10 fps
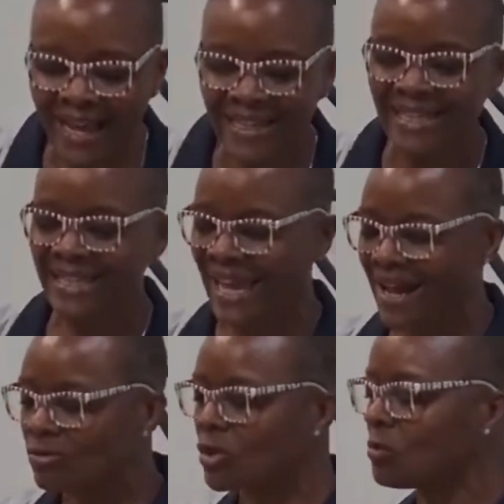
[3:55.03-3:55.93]

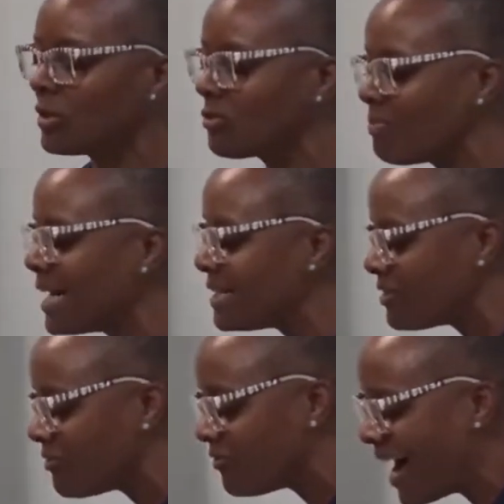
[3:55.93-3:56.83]
encounter with my
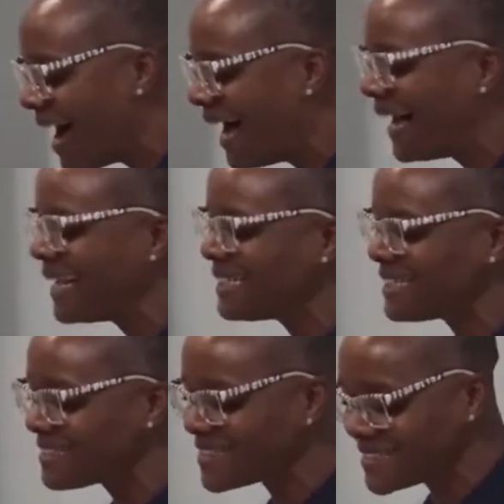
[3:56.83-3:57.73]
divine
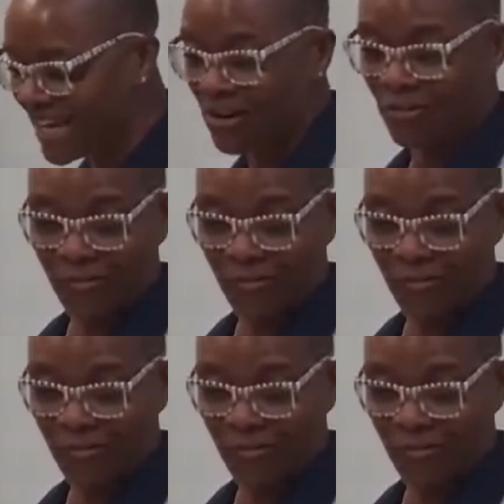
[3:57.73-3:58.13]
self.